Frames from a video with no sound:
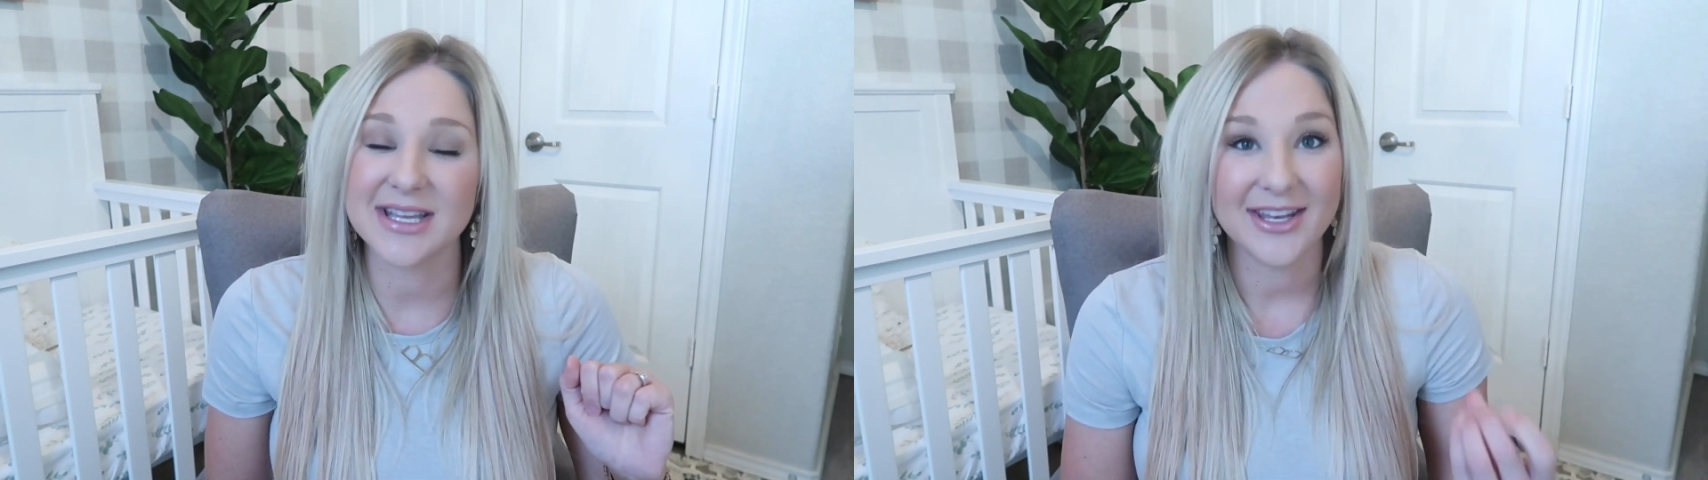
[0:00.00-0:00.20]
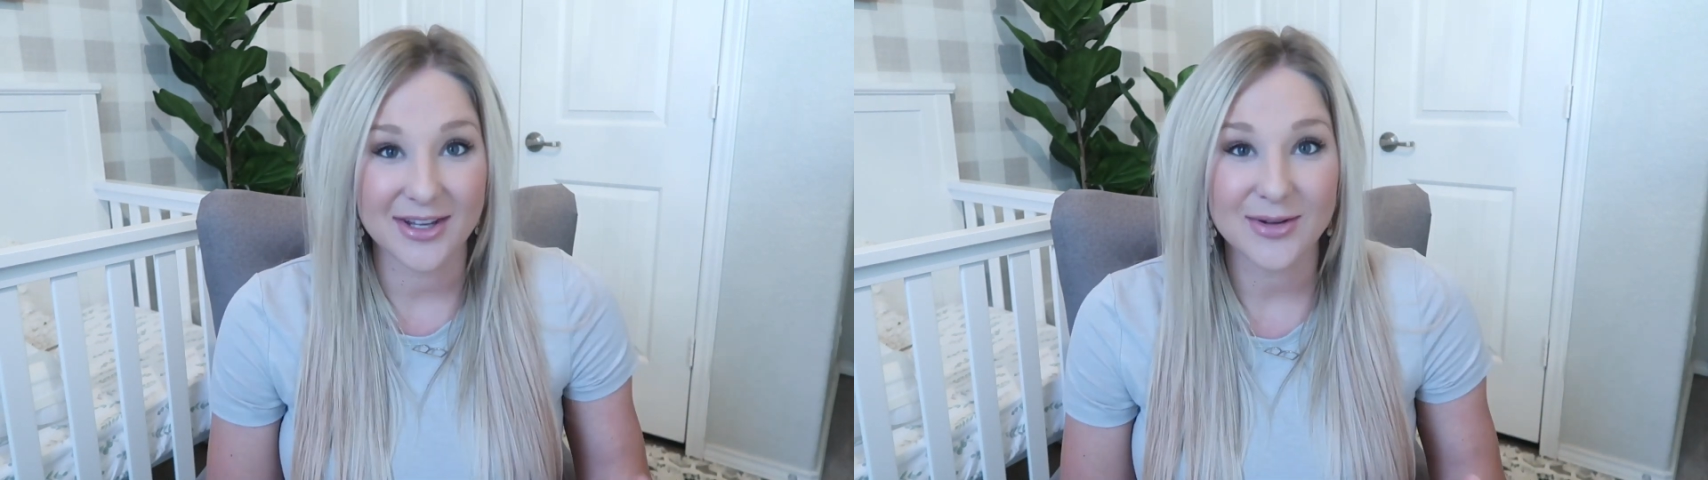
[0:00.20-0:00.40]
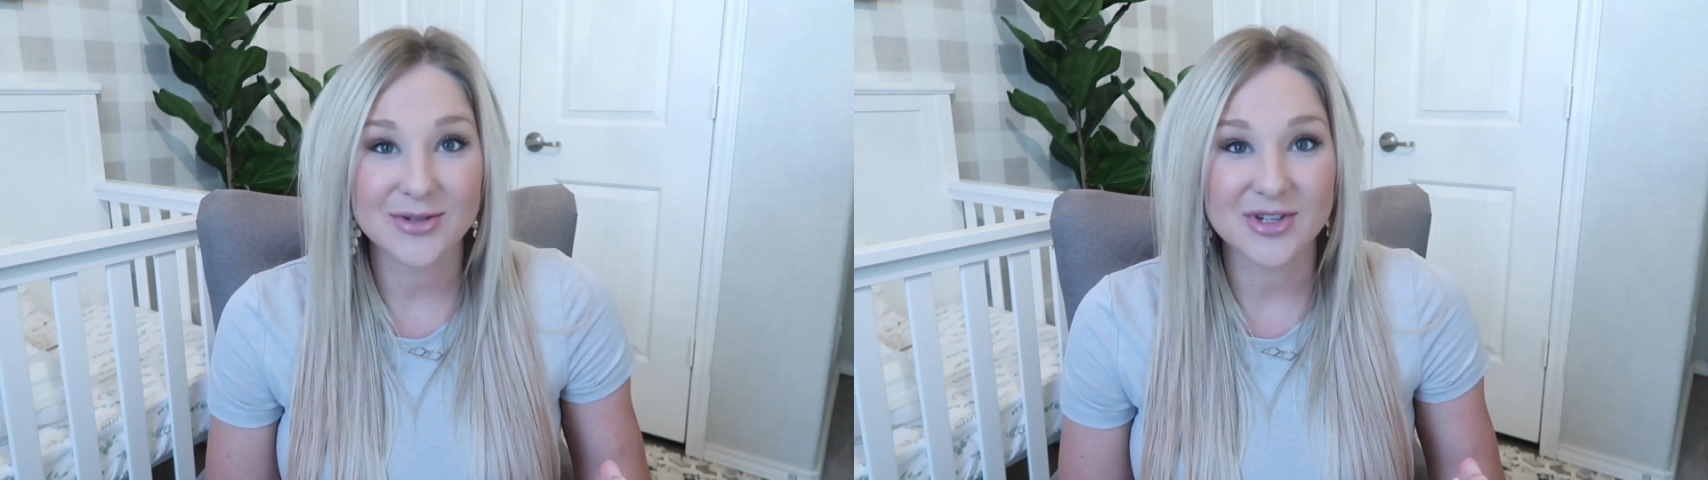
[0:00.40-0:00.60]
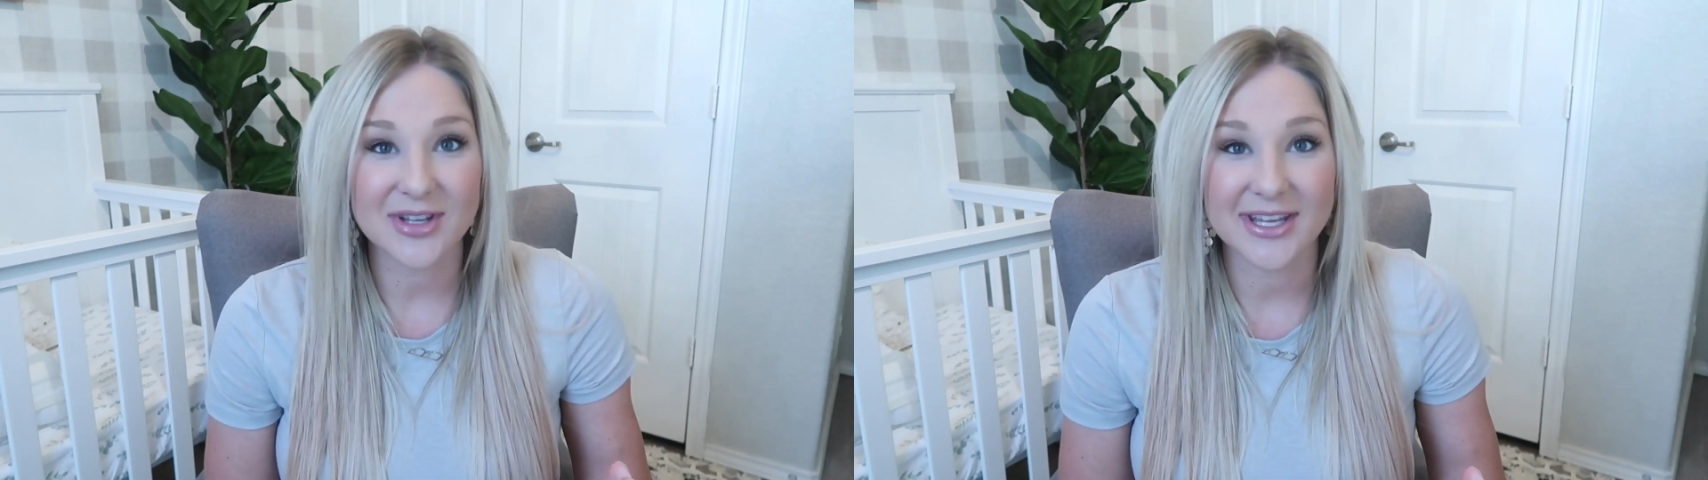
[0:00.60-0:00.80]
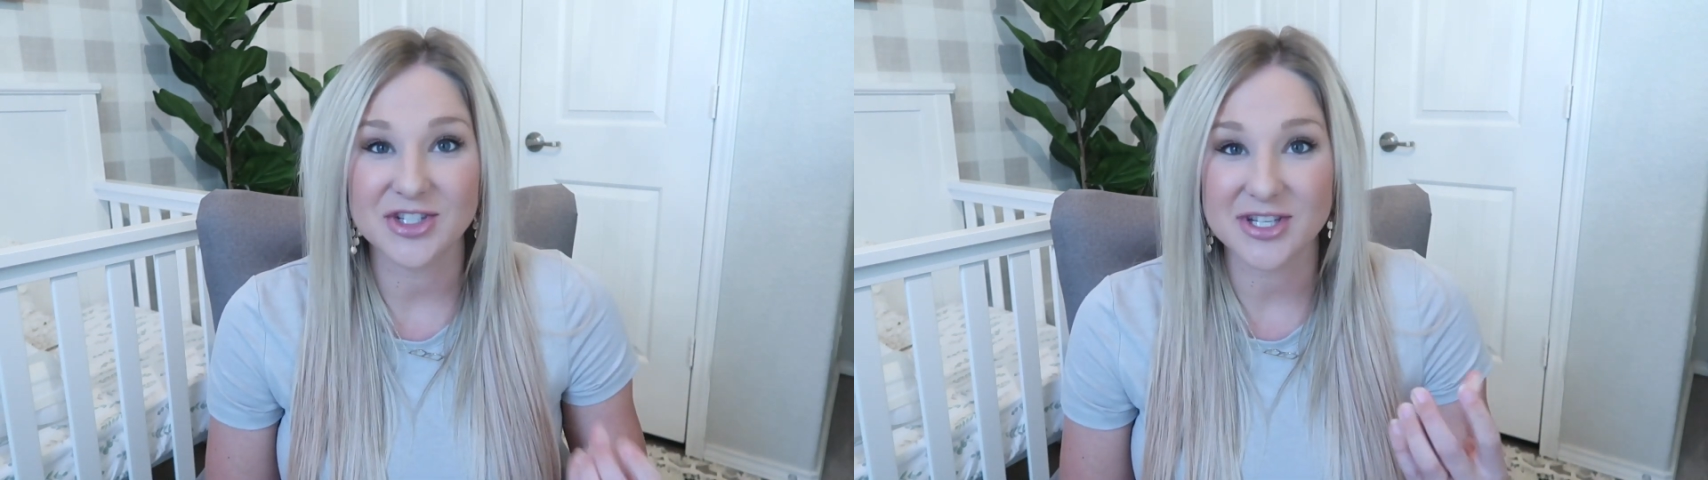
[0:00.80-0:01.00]
and
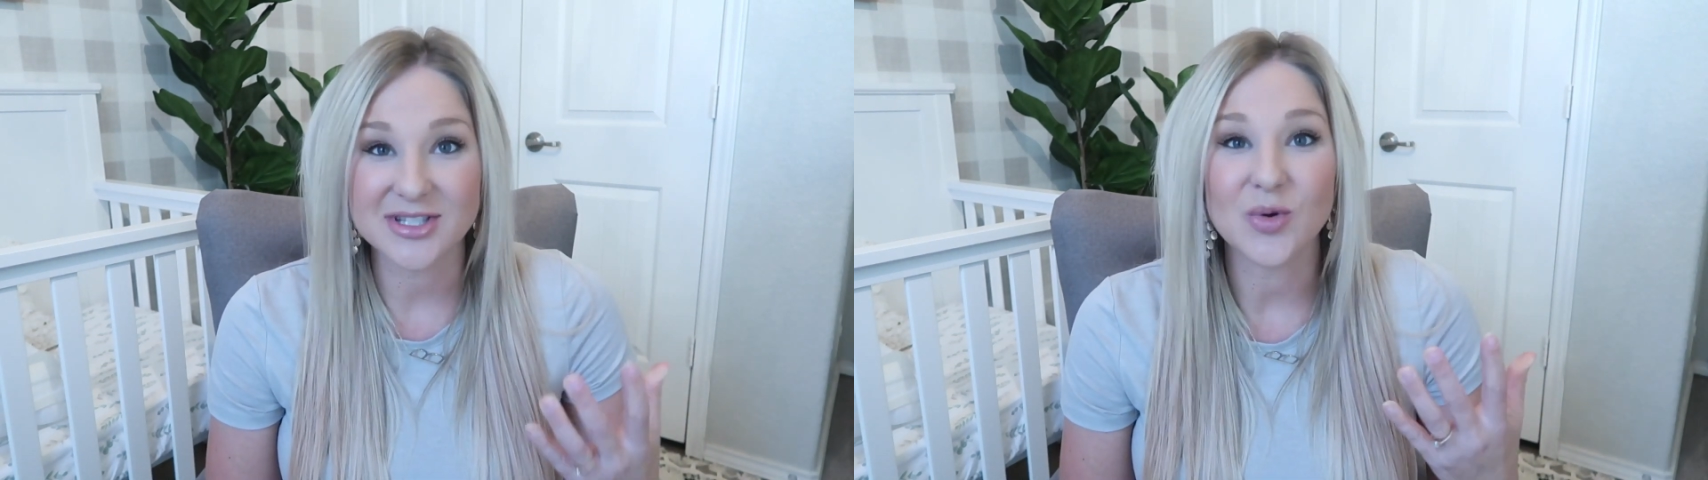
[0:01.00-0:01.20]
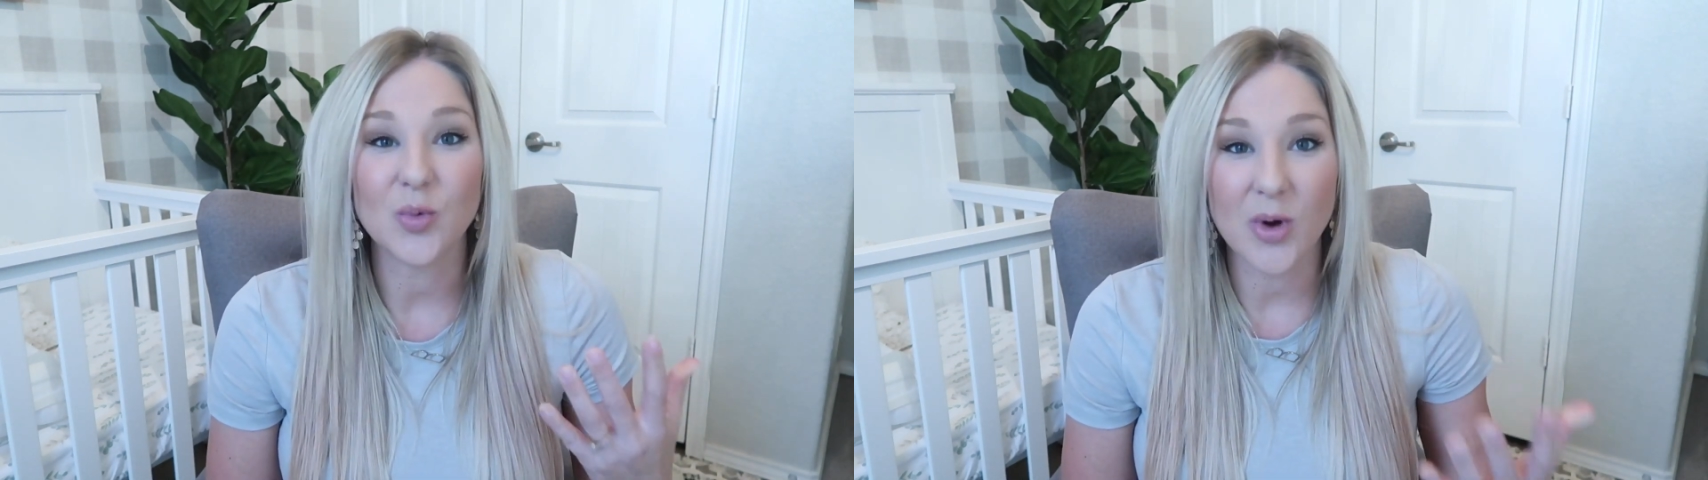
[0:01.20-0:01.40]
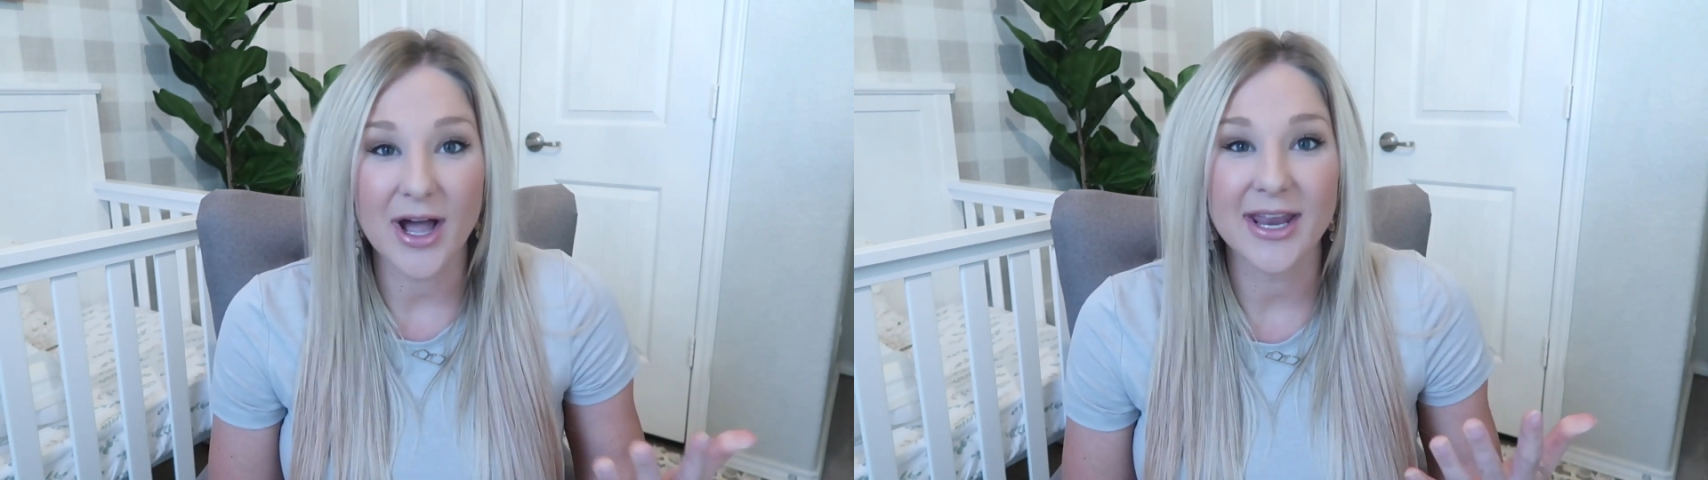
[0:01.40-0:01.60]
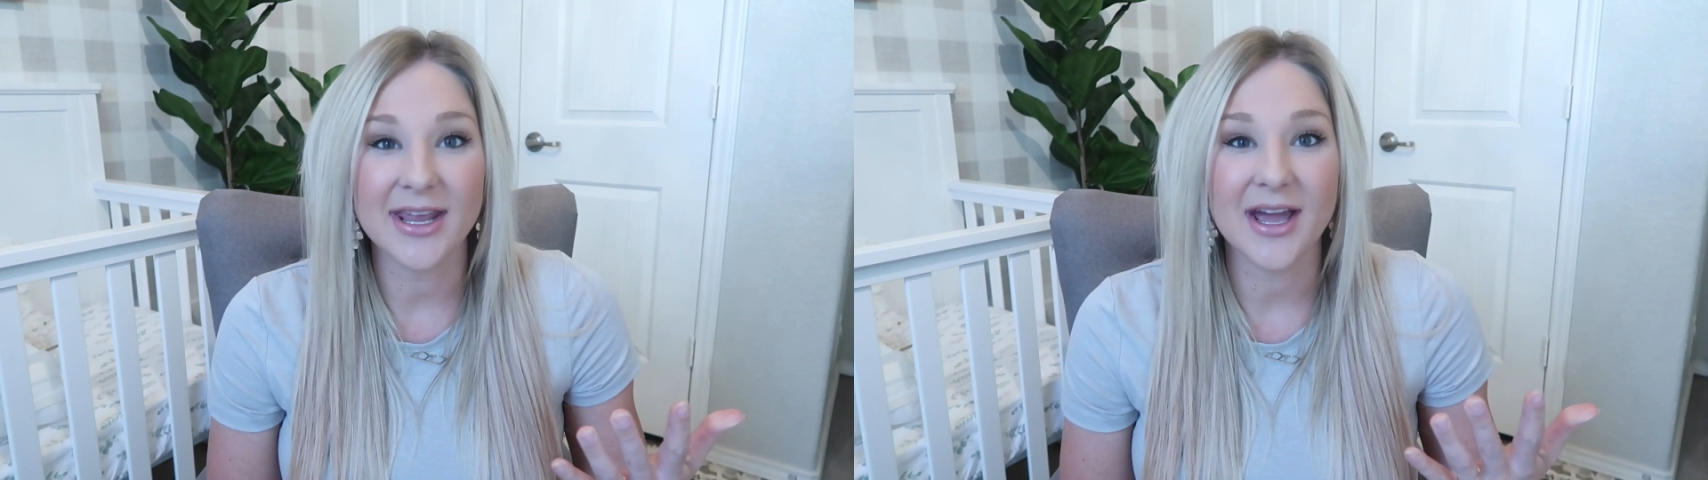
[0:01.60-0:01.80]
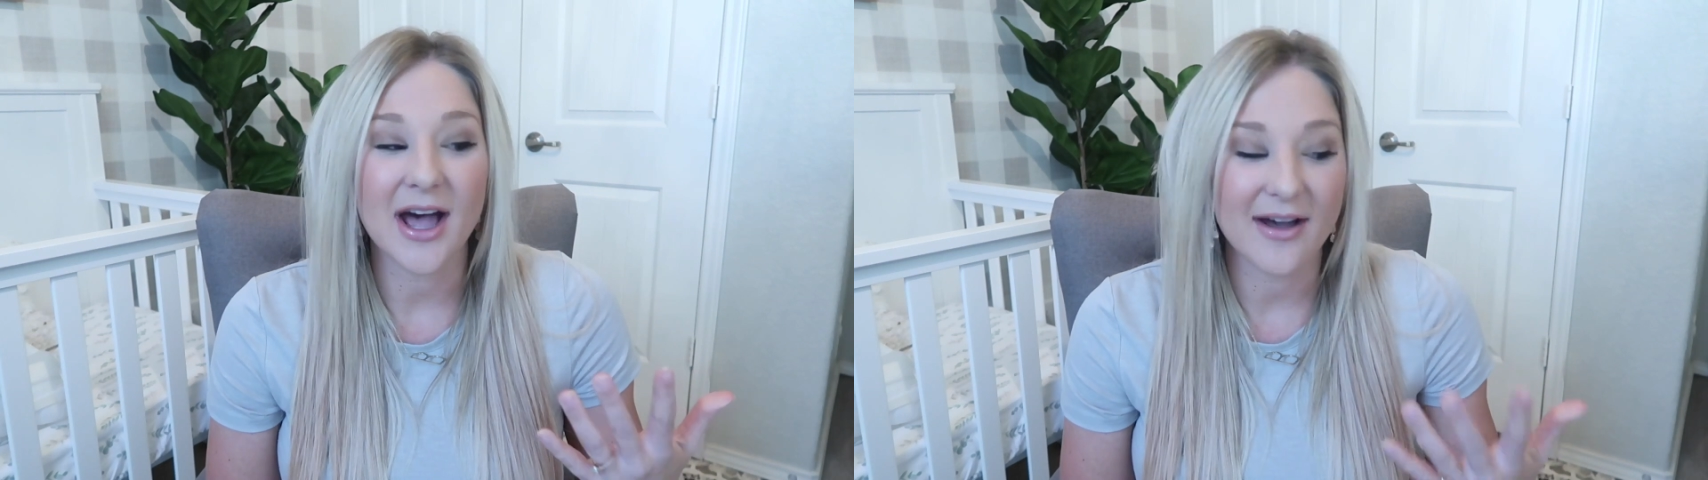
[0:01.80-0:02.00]
usually just one
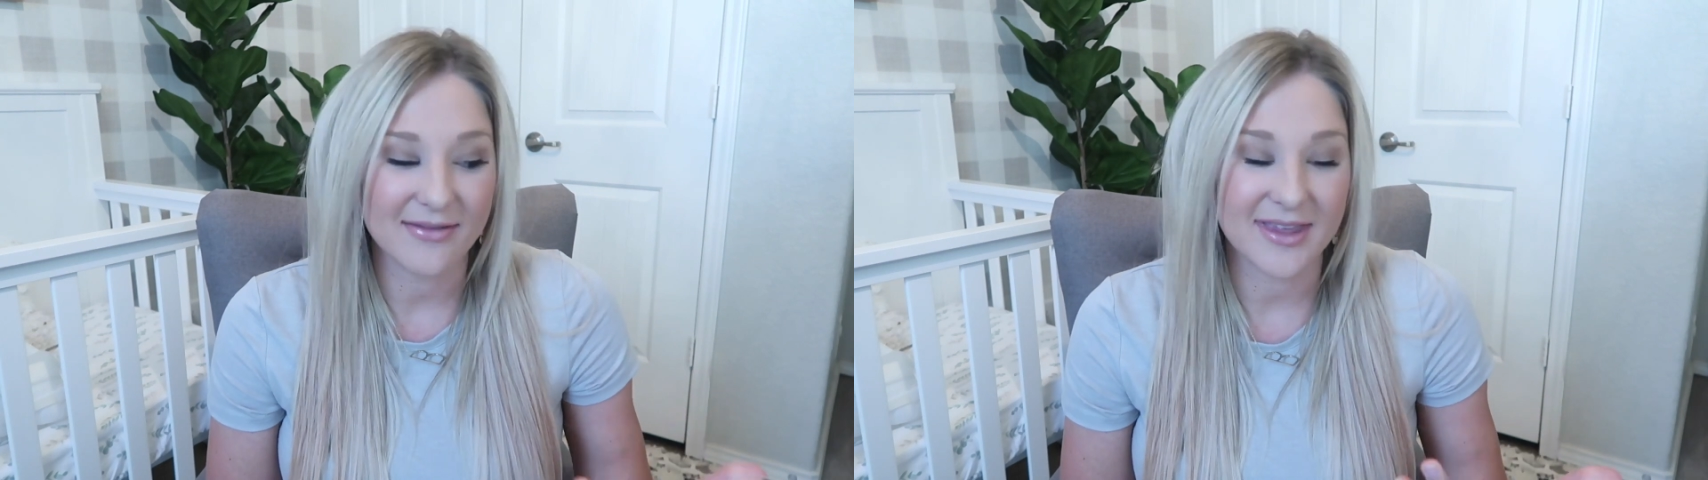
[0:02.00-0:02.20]
of